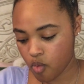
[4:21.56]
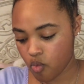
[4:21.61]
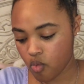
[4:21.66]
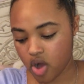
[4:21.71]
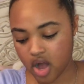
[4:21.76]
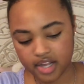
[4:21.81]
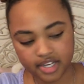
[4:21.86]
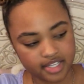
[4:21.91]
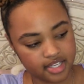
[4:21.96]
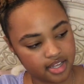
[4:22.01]

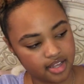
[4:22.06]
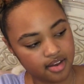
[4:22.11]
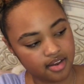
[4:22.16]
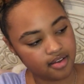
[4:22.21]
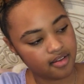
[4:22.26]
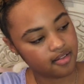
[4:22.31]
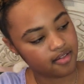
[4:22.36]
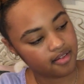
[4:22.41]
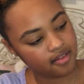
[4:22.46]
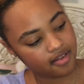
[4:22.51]
walked
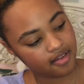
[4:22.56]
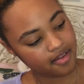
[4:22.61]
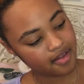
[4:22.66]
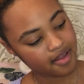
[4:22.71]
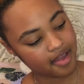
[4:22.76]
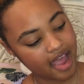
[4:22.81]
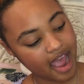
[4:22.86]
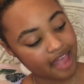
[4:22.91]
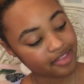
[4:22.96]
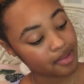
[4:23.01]
in
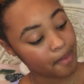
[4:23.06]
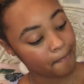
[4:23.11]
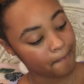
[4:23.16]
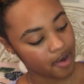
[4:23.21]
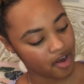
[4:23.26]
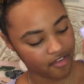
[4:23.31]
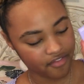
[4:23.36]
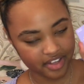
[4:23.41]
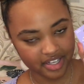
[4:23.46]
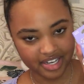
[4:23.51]
at the
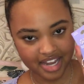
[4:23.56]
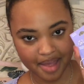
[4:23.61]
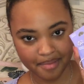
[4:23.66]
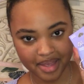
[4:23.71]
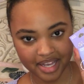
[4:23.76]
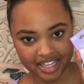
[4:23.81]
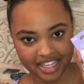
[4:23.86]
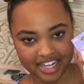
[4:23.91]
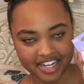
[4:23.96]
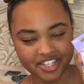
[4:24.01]
perfect time
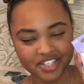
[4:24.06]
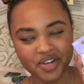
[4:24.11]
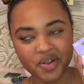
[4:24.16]
at Claire's.